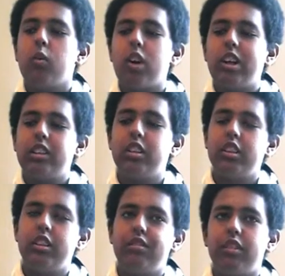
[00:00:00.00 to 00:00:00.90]
where I
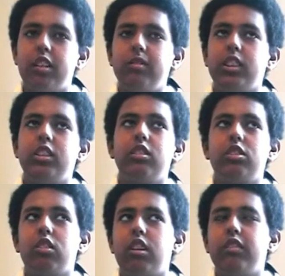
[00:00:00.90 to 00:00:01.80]
studied pharmacy,
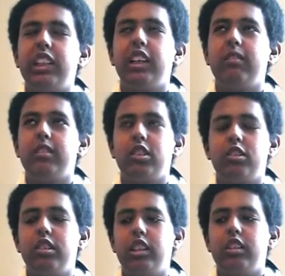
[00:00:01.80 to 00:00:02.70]
astronomy,
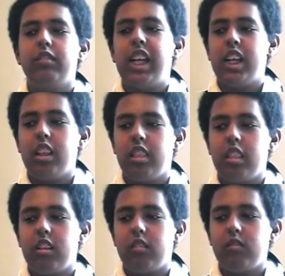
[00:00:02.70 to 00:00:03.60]
chemistry, and
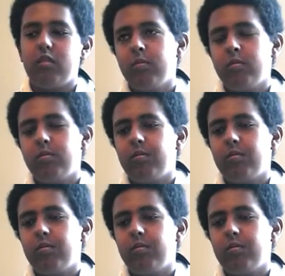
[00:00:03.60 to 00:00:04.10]
math.